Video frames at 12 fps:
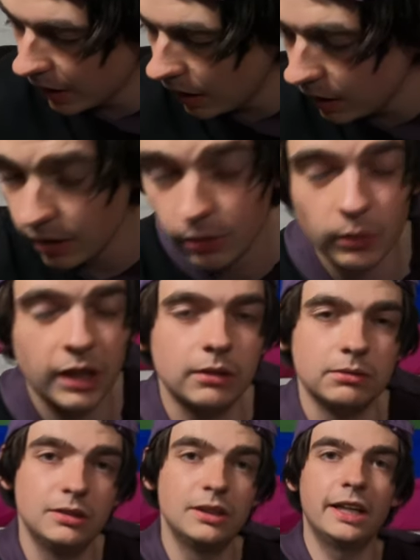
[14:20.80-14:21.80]
uh,
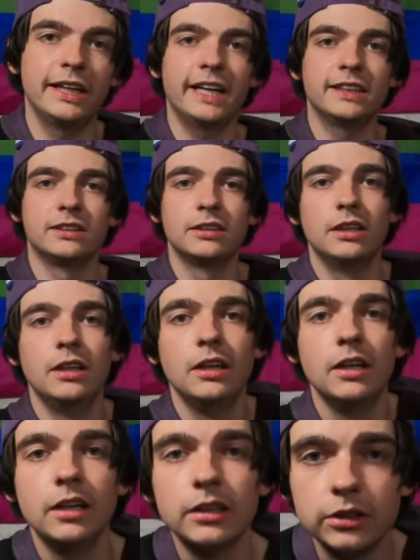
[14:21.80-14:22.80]
well, I guess
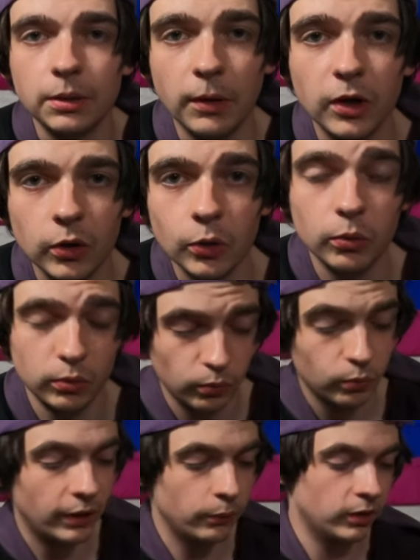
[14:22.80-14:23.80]
tomorrow
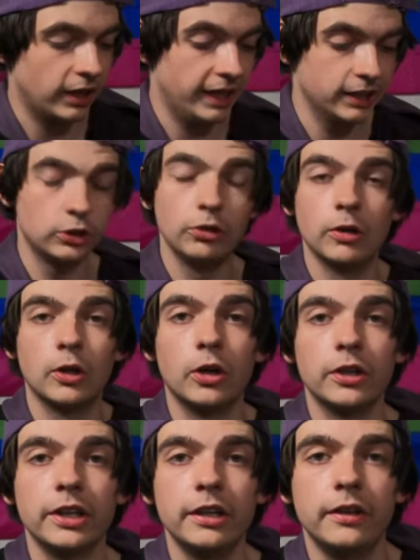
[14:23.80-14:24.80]
when we're actually
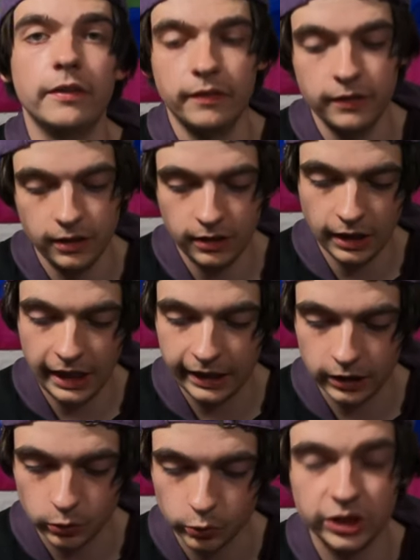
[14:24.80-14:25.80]
recording the
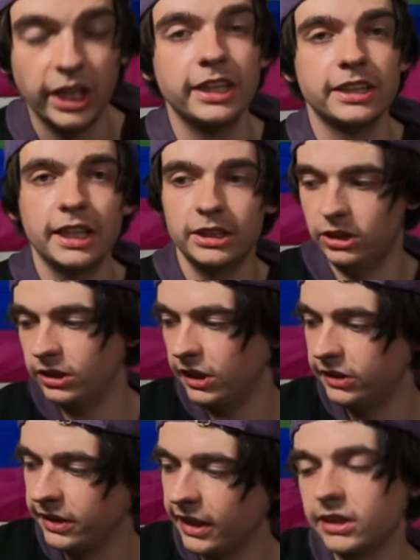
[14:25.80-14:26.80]
actual skate session
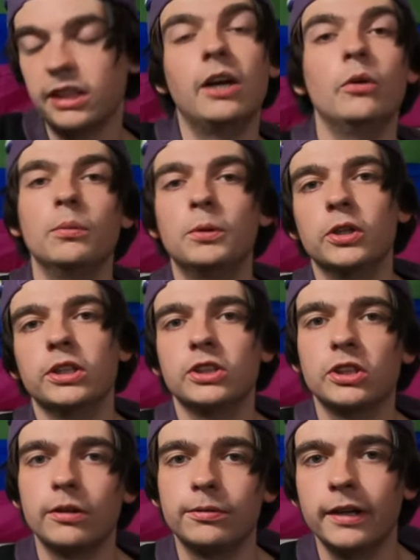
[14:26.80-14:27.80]
and testing out the board and
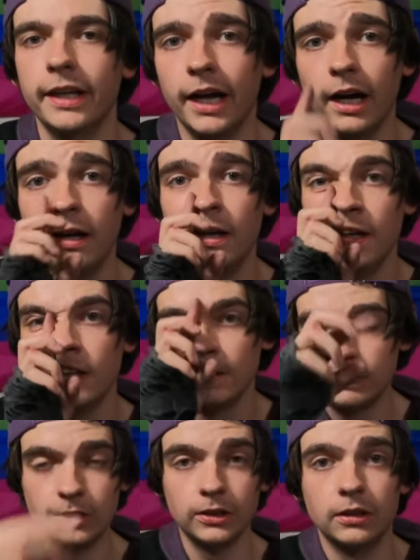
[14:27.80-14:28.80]
stuff like that.
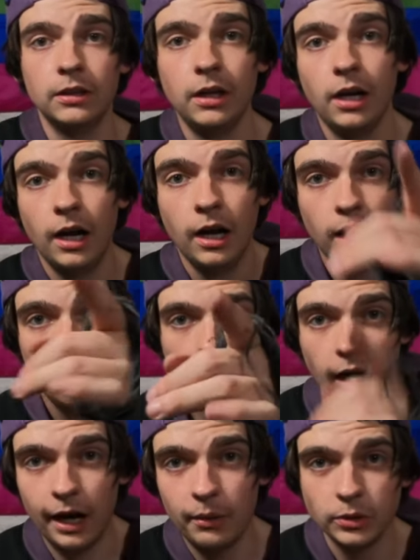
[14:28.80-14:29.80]
So
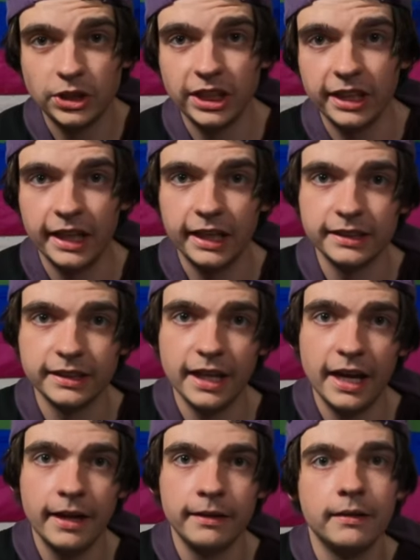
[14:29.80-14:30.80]
I will see you guys then.